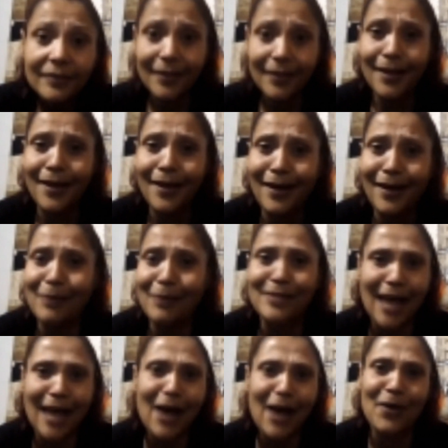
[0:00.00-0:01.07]
I was
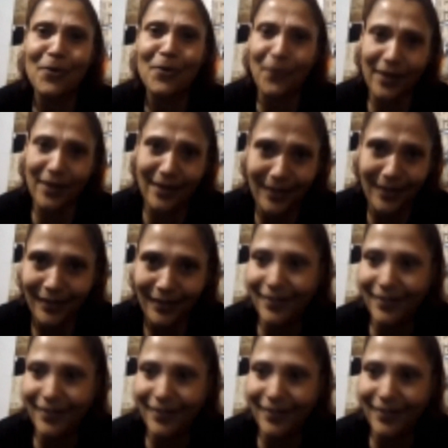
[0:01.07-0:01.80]
hungry.